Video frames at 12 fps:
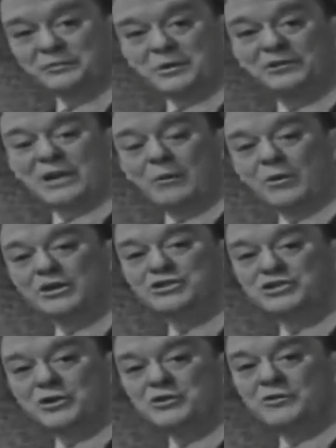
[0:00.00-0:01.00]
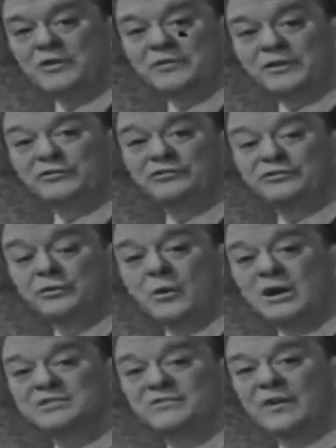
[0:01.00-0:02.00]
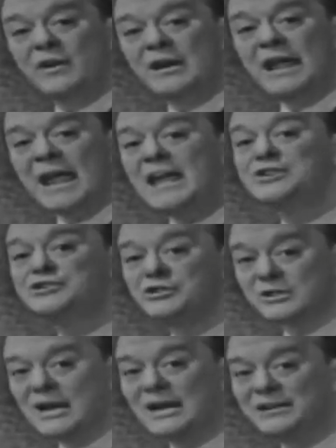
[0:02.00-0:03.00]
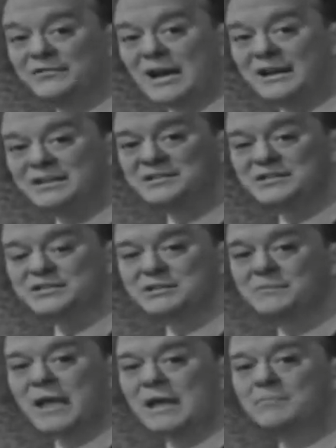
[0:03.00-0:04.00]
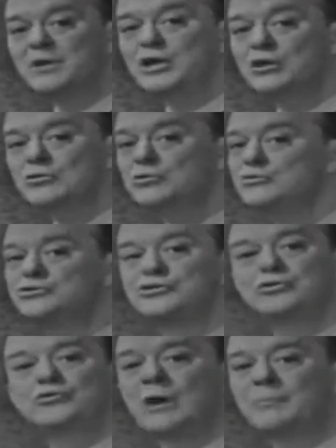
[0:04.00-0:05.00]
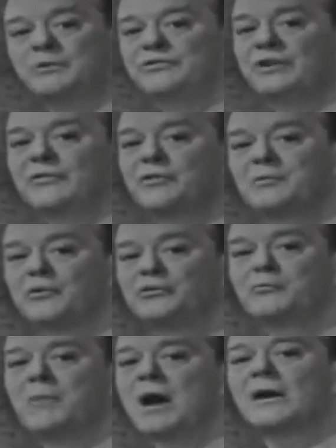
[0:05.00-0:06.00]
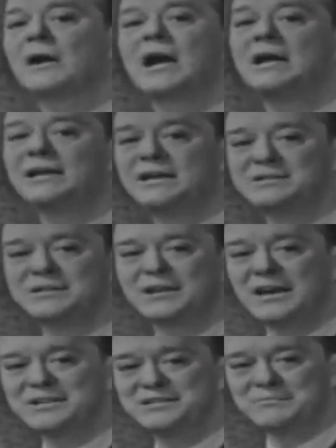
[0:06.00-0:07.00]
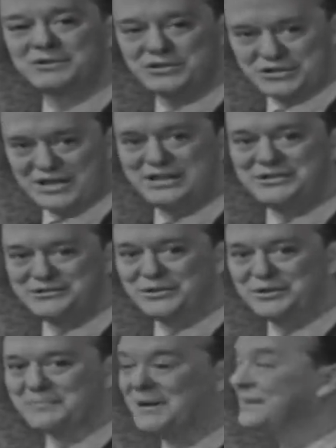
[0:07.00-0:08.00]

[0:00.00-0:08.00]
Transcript: this because I want to show you that this, to us, very ancient kind of writing system can be used to represent the most modern ideas and concepts the Chinese talk